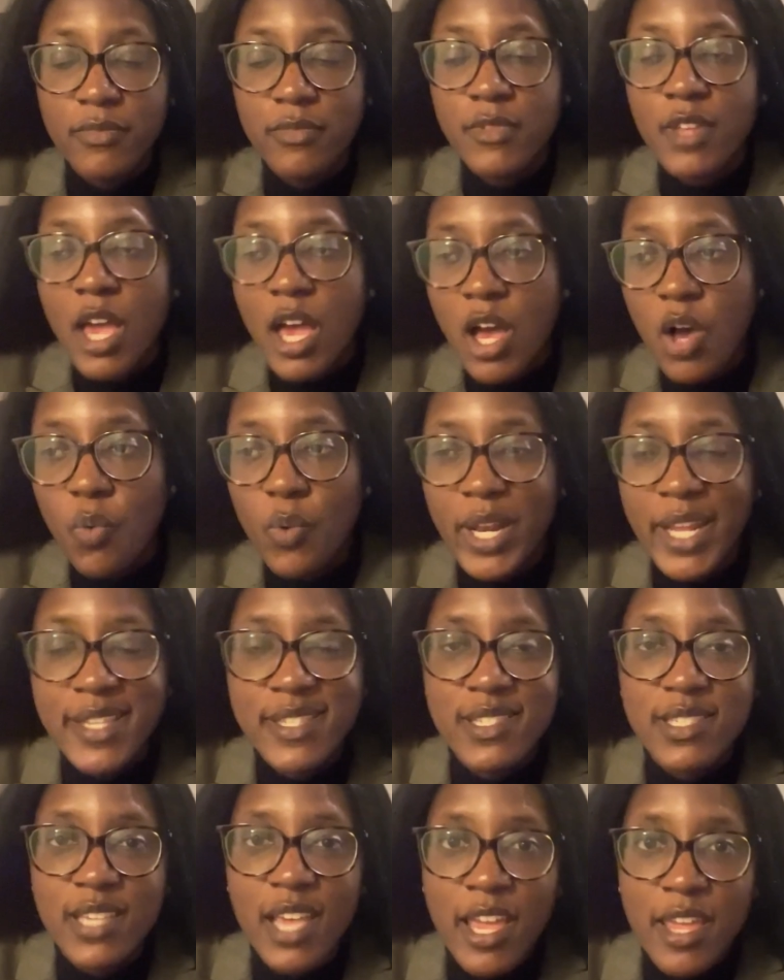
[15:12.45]
Now, when I
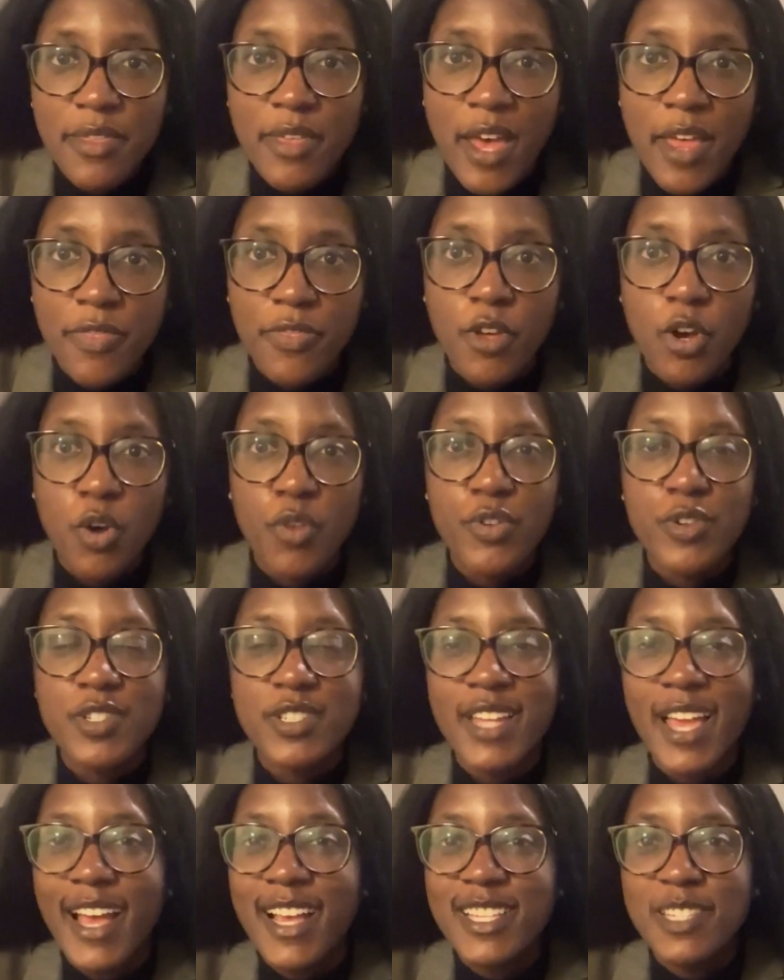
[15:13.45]
say that, though, there's
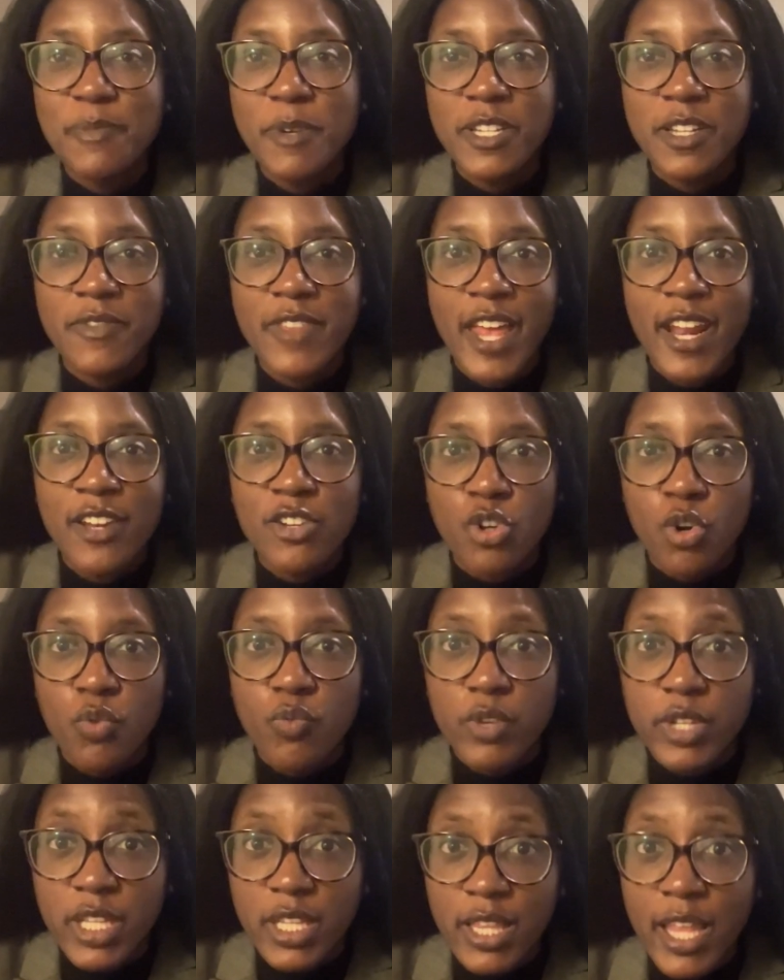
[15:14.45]
an aspect of that I don't
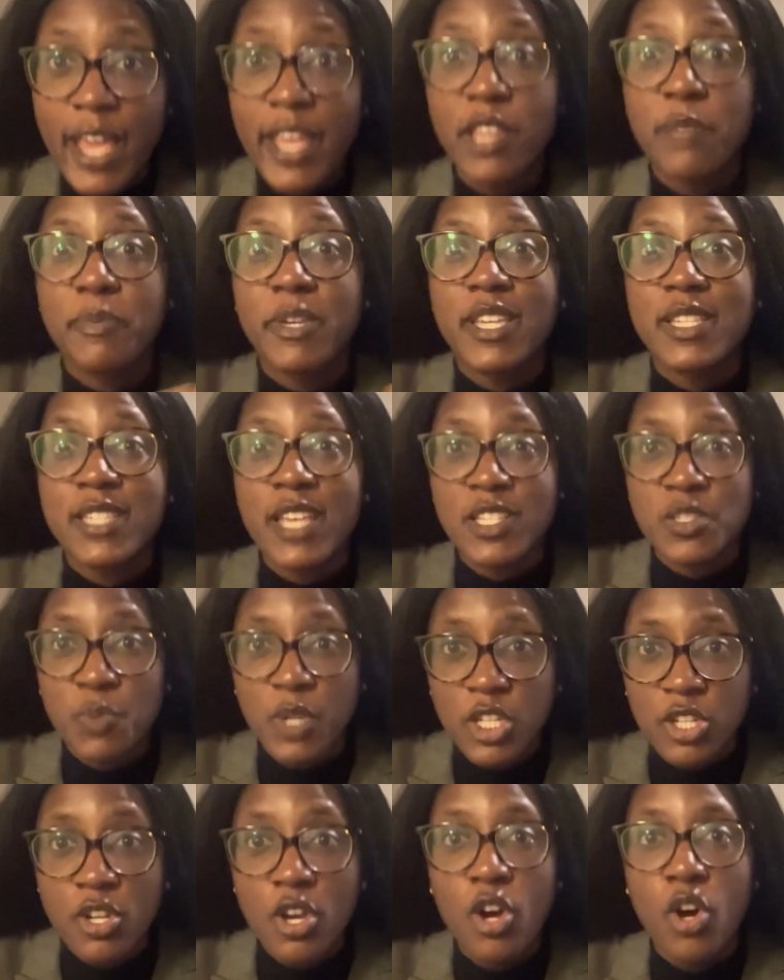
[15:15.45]
really like because, as
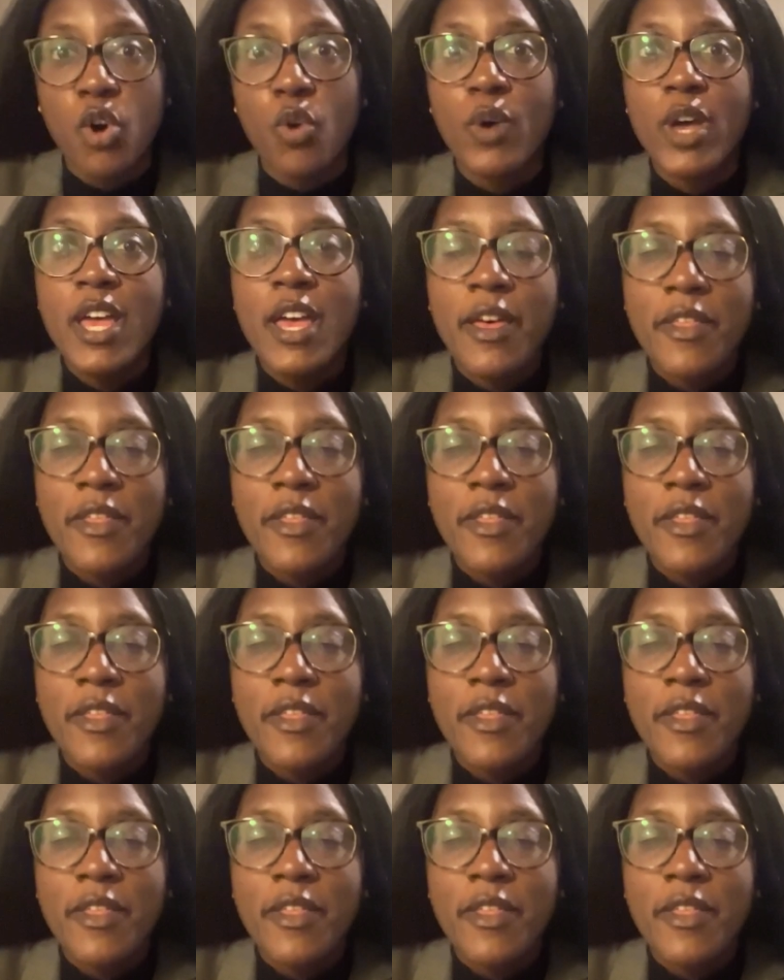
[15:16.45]
we know,